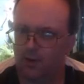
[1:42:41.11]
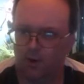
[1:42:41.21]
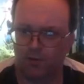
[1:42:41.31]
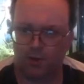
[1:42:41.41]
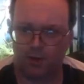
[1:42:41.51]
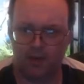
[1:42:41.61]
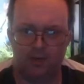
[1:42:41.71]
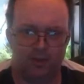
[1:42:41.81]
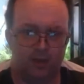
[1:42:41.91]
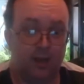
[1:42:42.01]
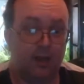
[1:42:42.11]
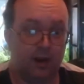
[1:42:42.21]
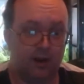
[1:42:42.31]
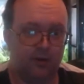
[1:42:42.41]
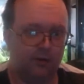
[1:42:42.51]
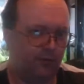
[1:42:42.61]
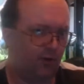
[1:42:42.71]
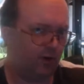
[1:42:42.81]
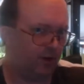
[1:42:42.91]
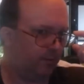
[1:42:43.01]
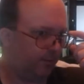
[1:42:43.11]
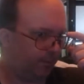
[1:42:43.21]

obviously they keep the DNA on file,